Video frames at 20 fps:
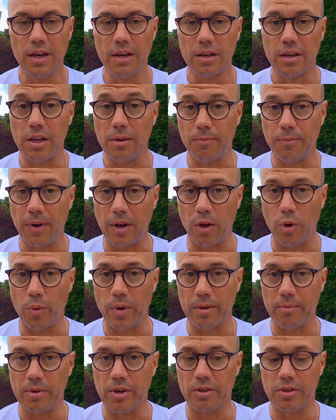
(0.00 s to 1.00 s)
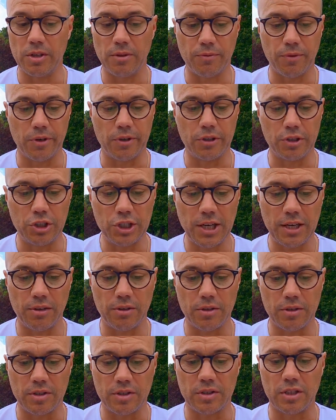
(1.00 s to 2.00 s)
Keep following me on different
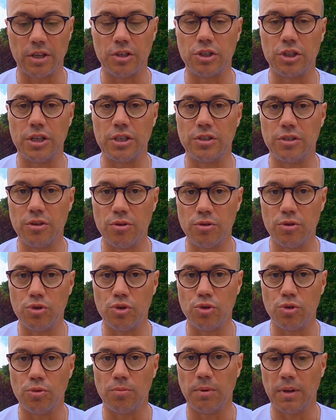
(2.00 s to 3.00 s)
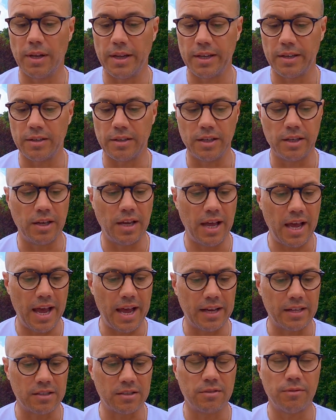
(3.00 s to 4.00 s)
channels such as YouTube, LinkedIn,
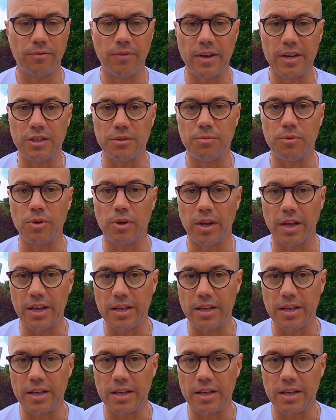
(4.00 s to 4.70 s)
X, Facebook,